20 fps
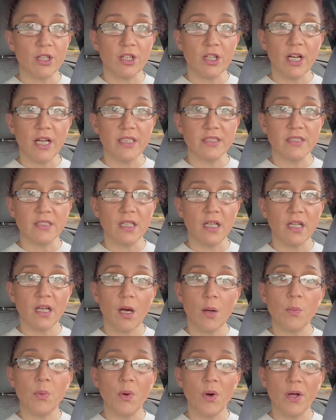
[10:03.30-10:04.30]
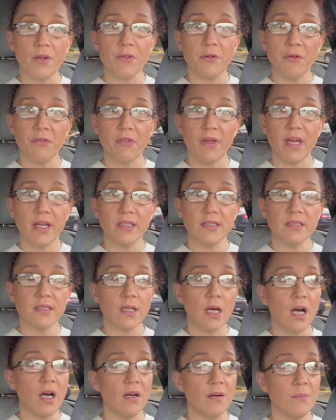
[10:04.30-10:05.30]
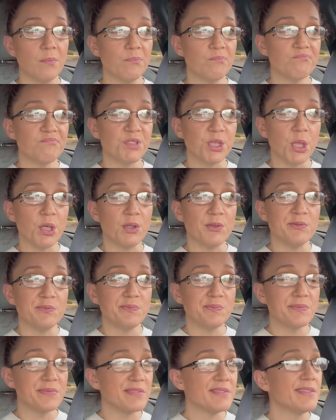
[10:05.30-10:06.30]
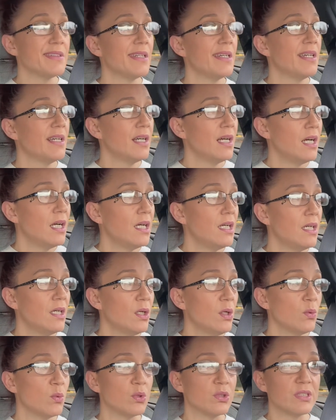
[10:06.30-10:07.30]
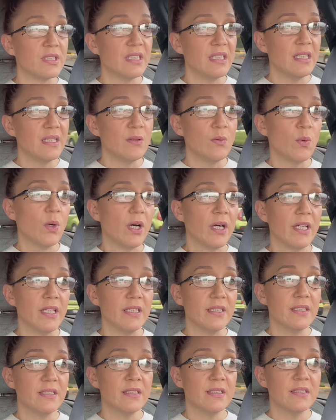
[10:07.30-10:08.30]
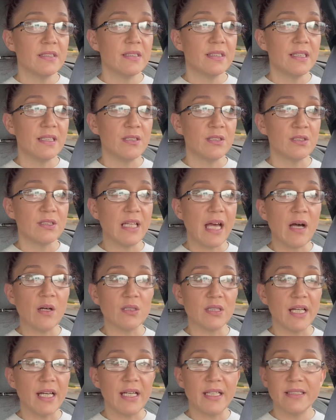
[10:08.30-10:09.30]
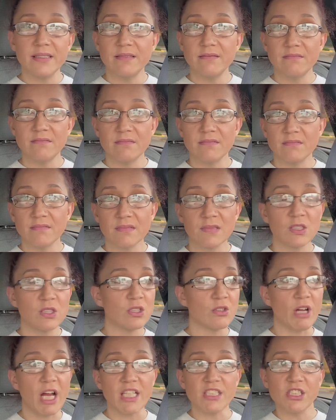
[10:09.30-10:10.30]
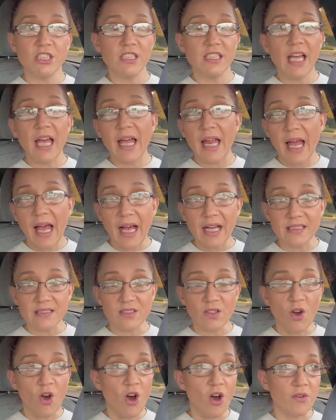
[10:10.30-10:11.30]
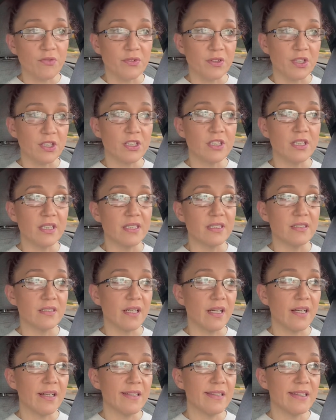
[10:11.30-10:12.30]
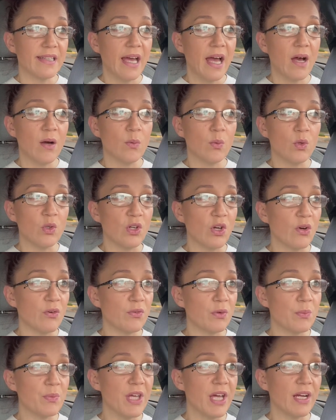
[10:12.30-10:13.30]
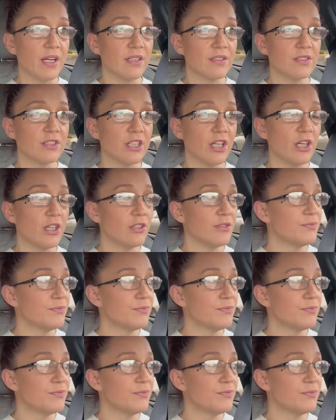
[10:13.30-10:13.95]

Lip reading: and a couple other things. So we'll see what Sears Outlet Scratch and Dent has to offer, and yeah, we'll go from there. So